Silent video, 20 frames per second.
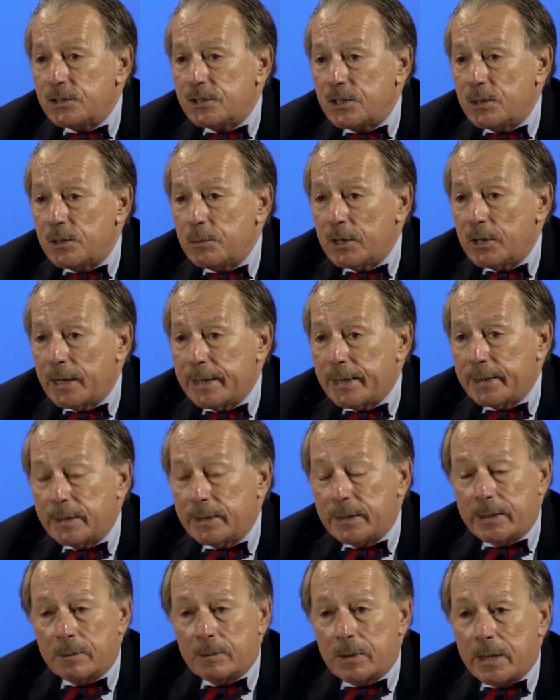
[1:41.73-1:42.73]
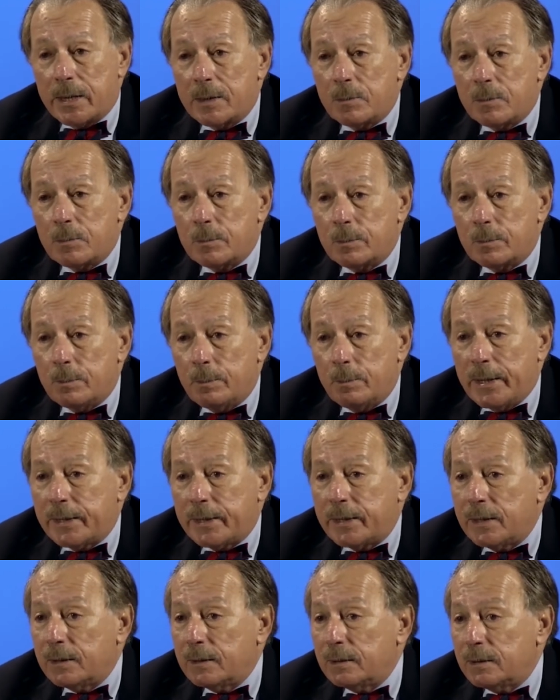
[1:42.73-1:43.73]
stimulating and, and
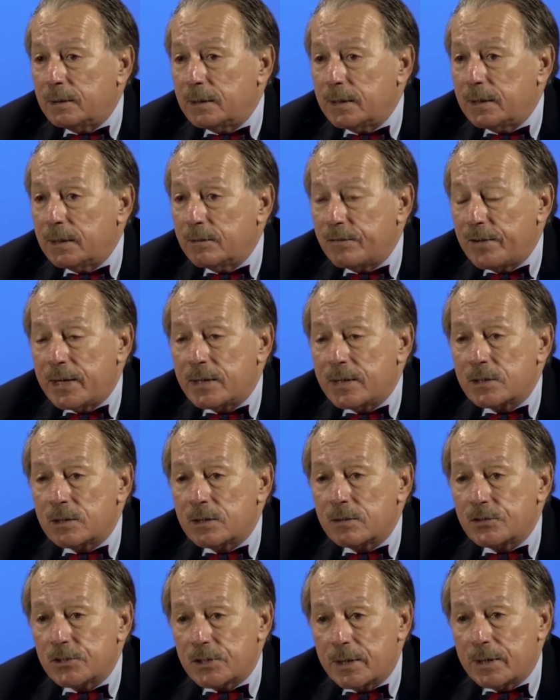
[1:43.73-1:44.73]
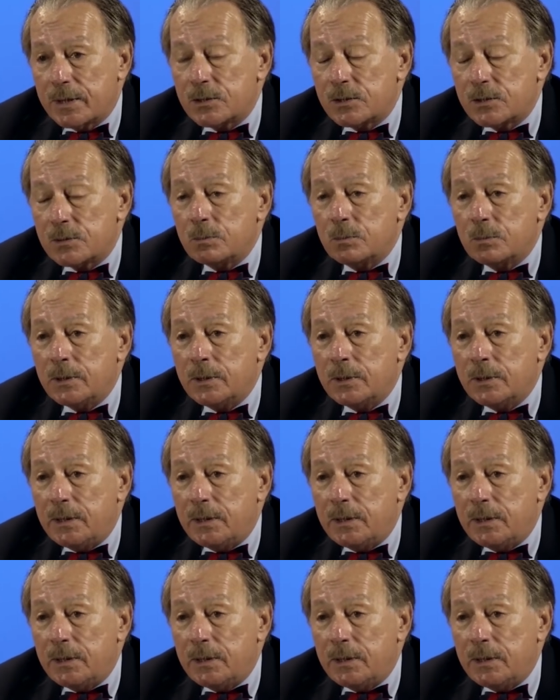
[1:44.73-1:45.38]
making the advance of science